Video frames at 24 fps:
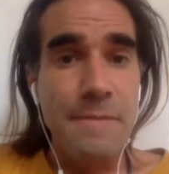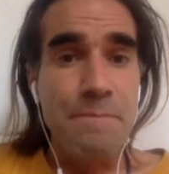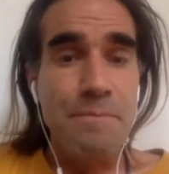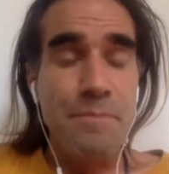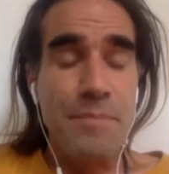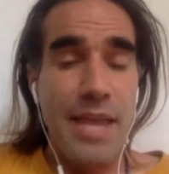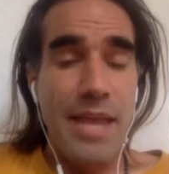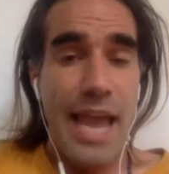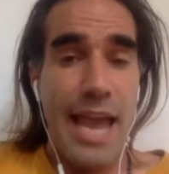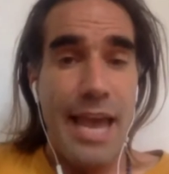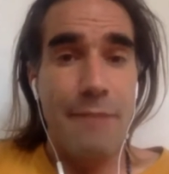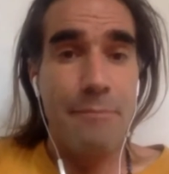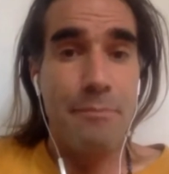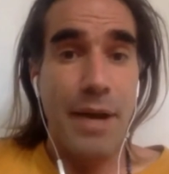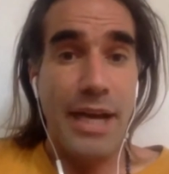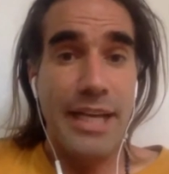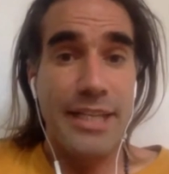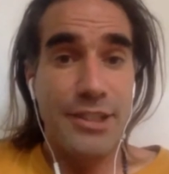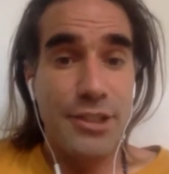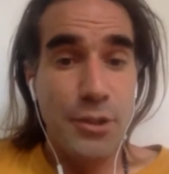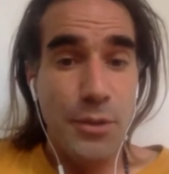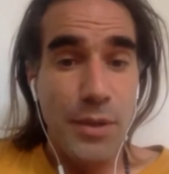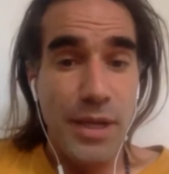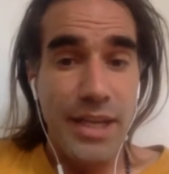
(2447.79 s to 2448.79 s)
And by
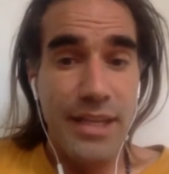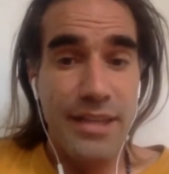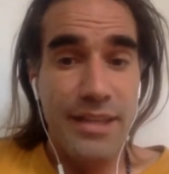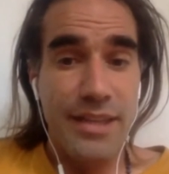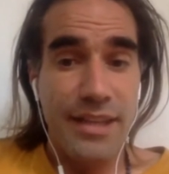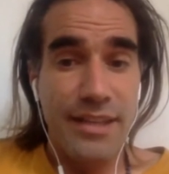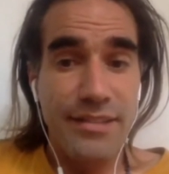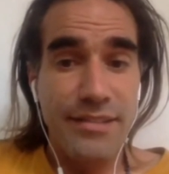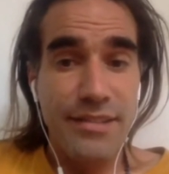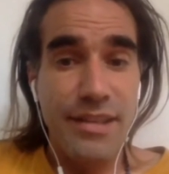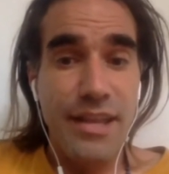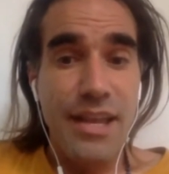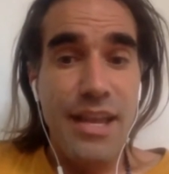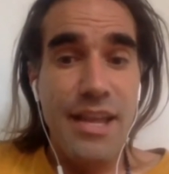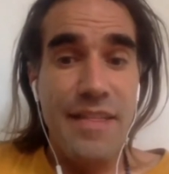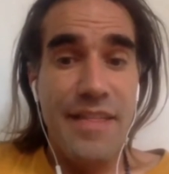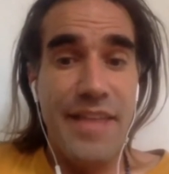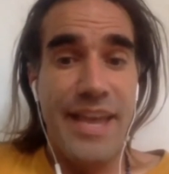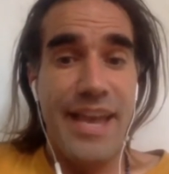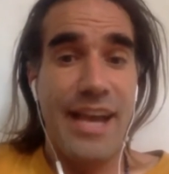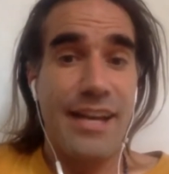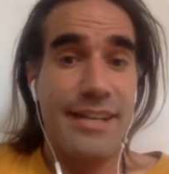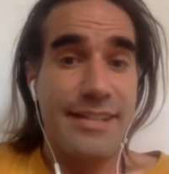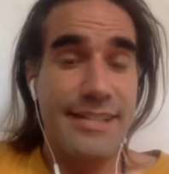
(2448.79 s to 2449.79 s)
doing this,
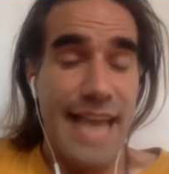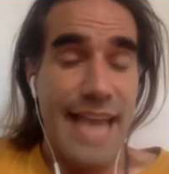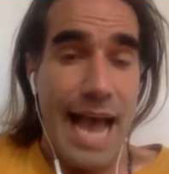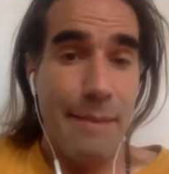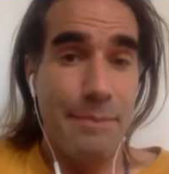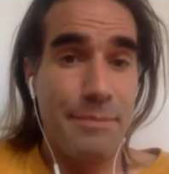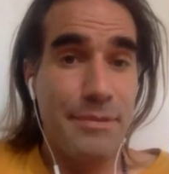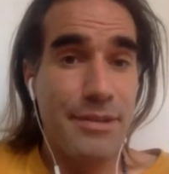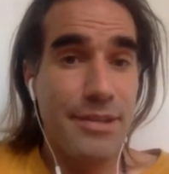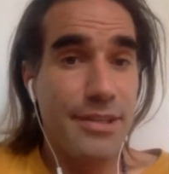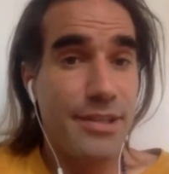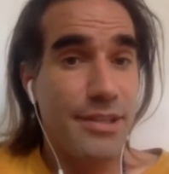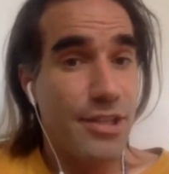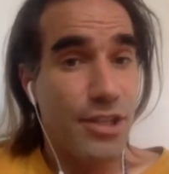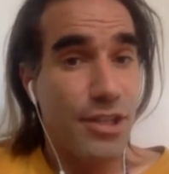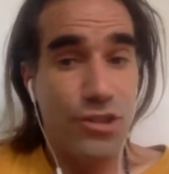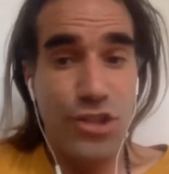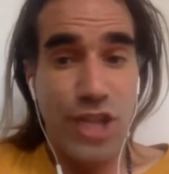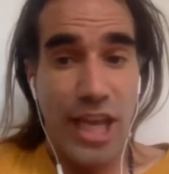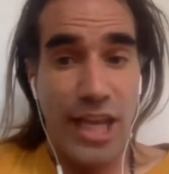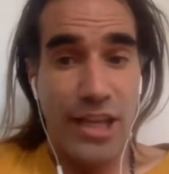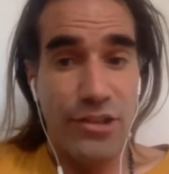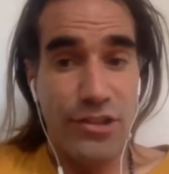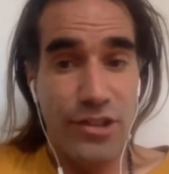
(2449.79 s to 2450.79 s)
they adapt to
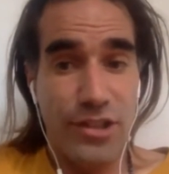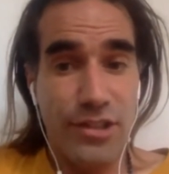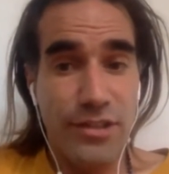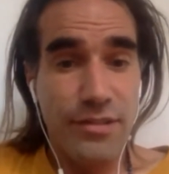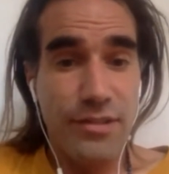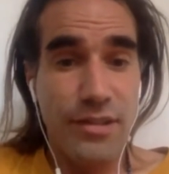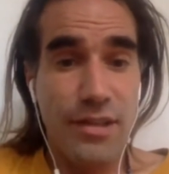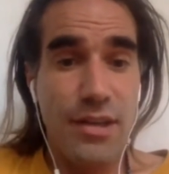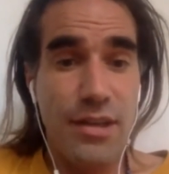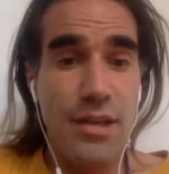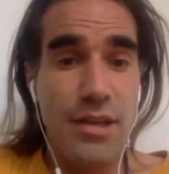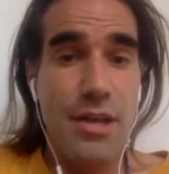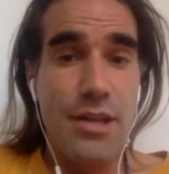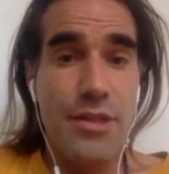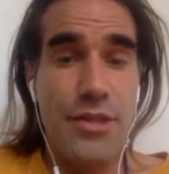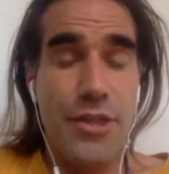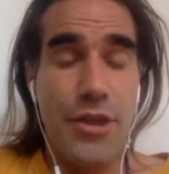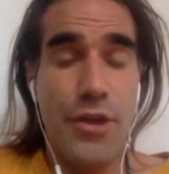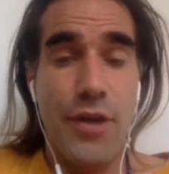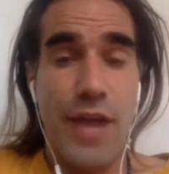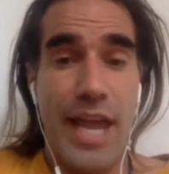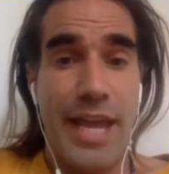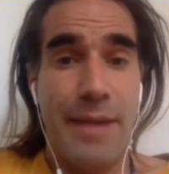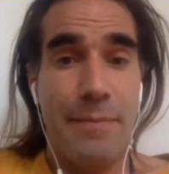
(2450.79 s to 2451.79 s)
changes.
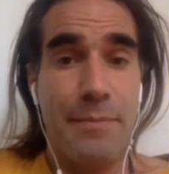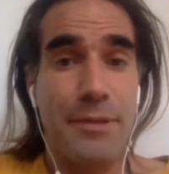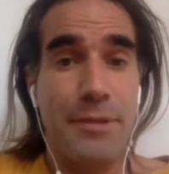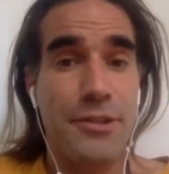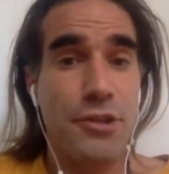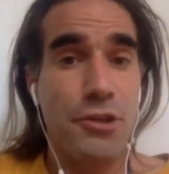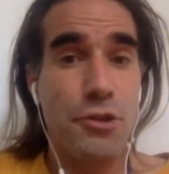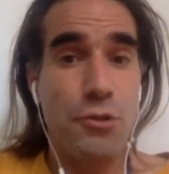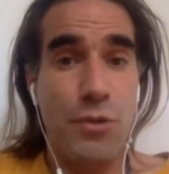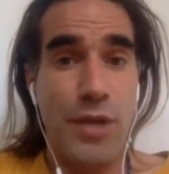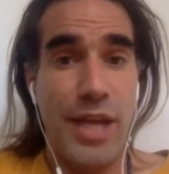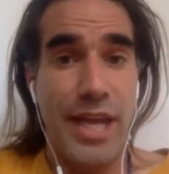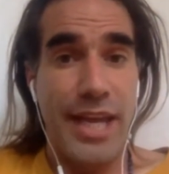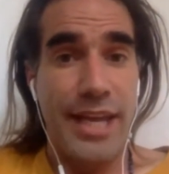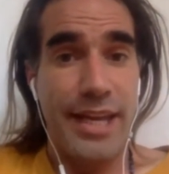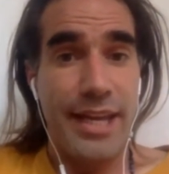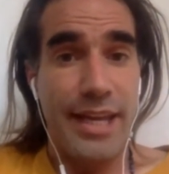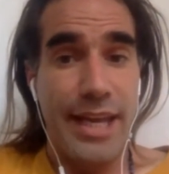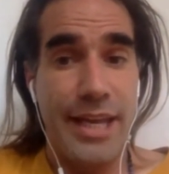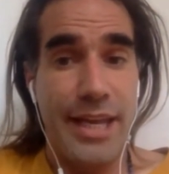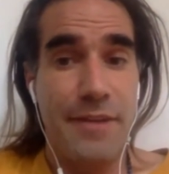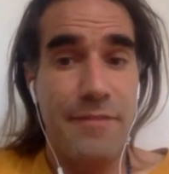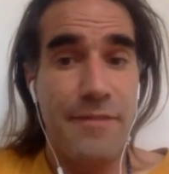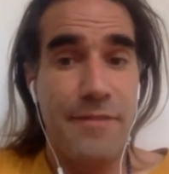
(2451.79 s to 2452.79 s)
They're able to create
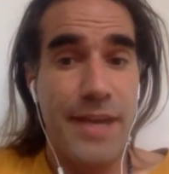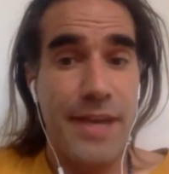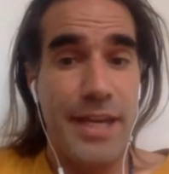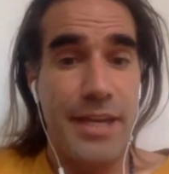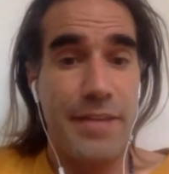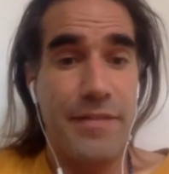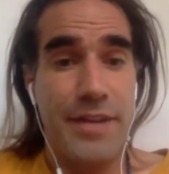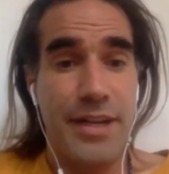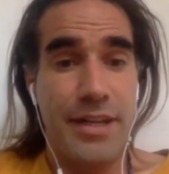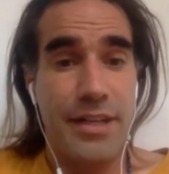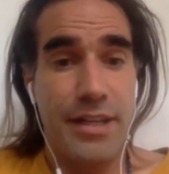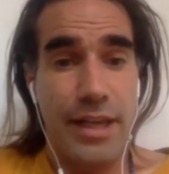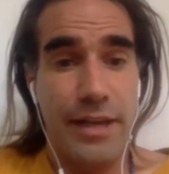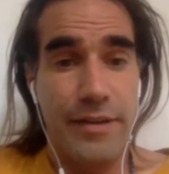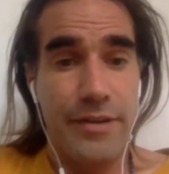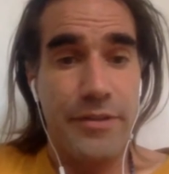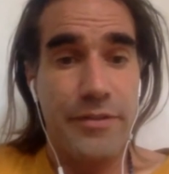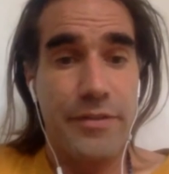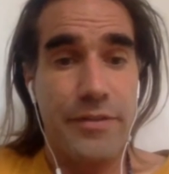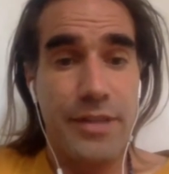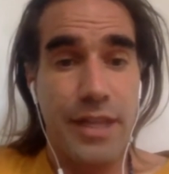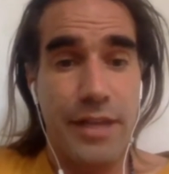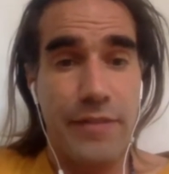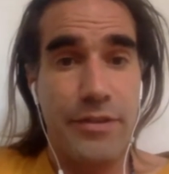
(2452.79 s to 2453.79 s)
innovative and
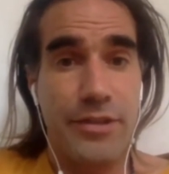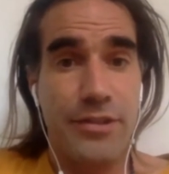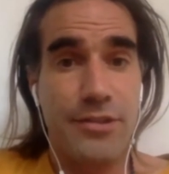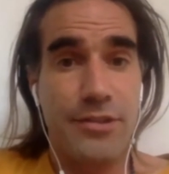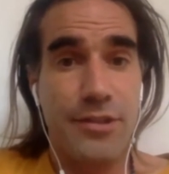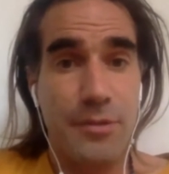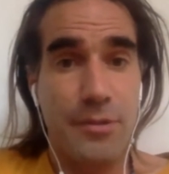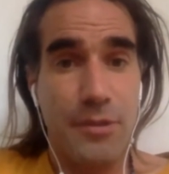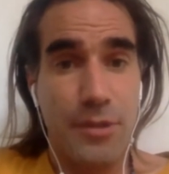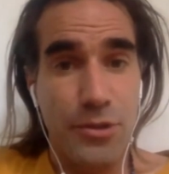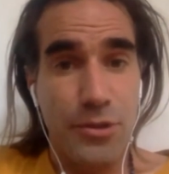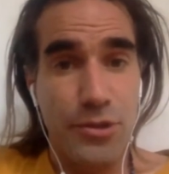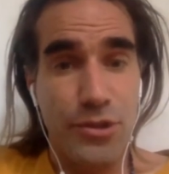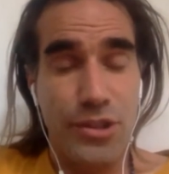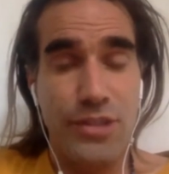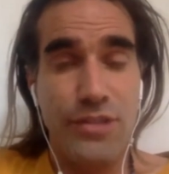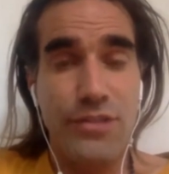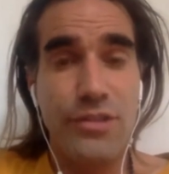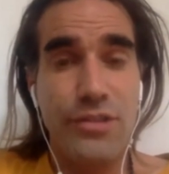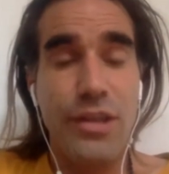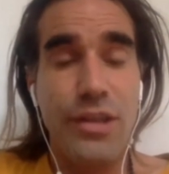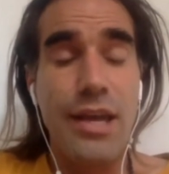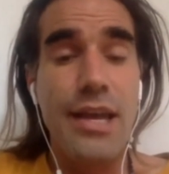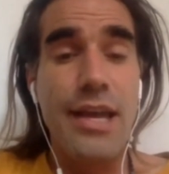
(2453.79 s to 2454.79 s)
clever, clever
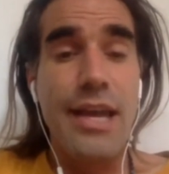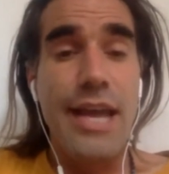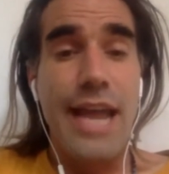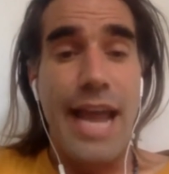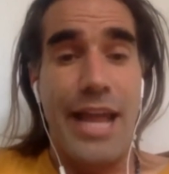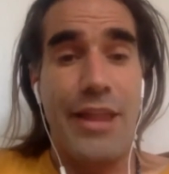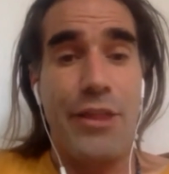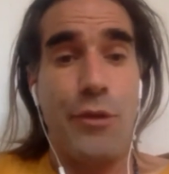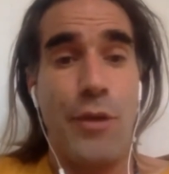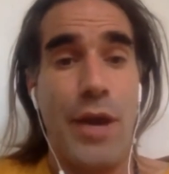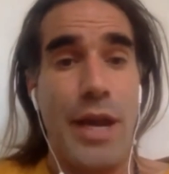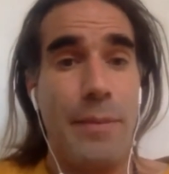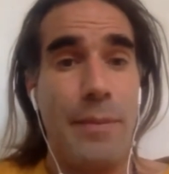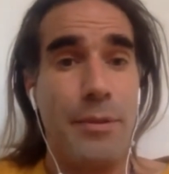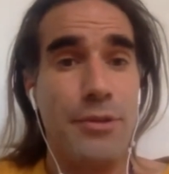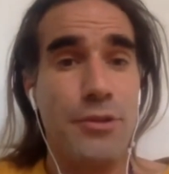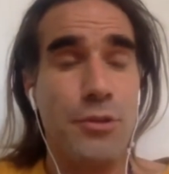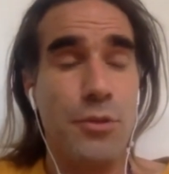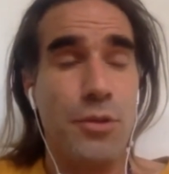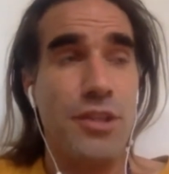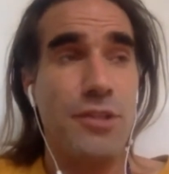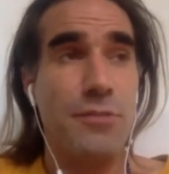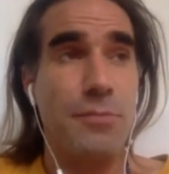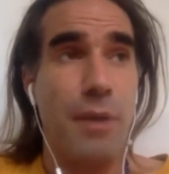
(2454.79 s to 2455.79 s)
solutions, and they're able
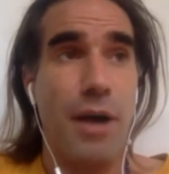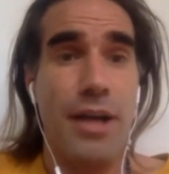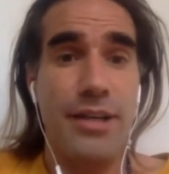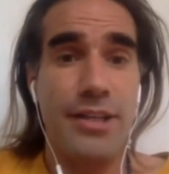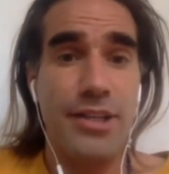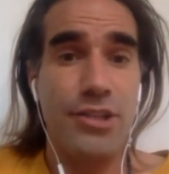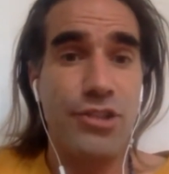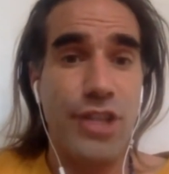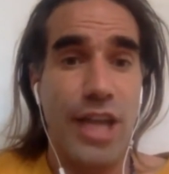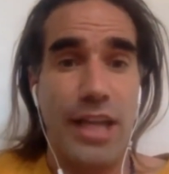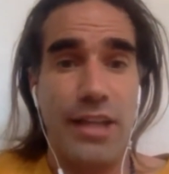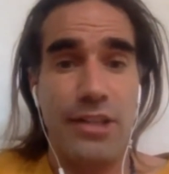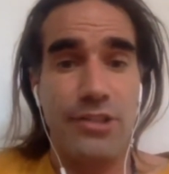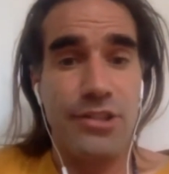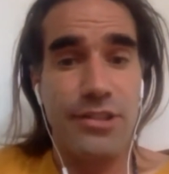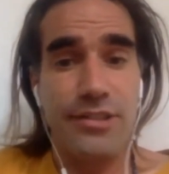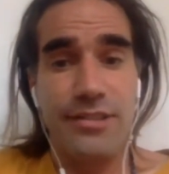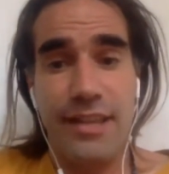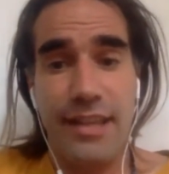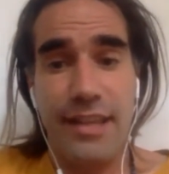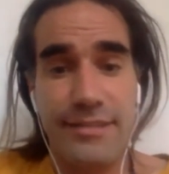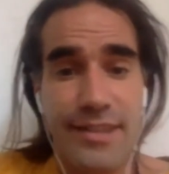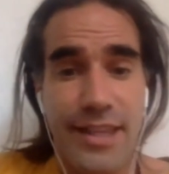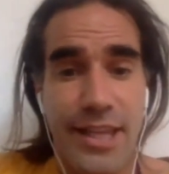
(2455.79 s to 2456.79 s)
to respond to
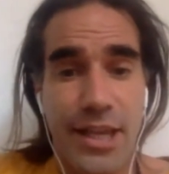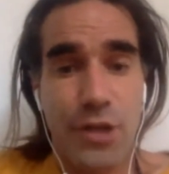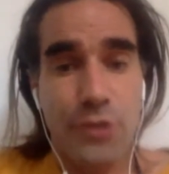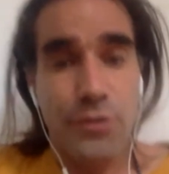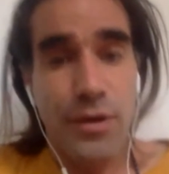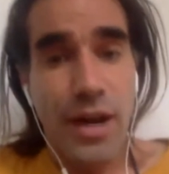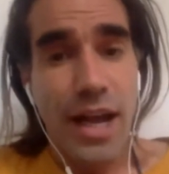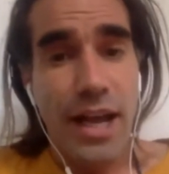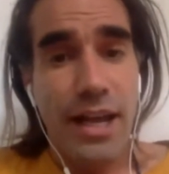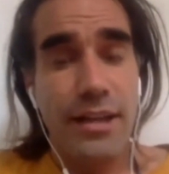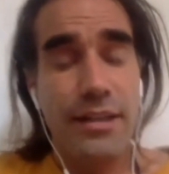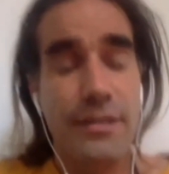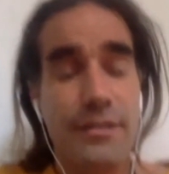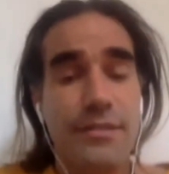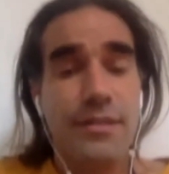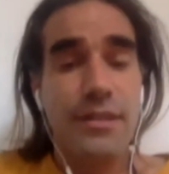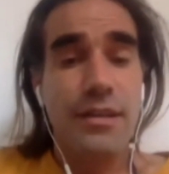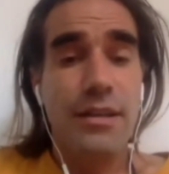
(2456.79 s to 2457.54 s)
challenges as they arise.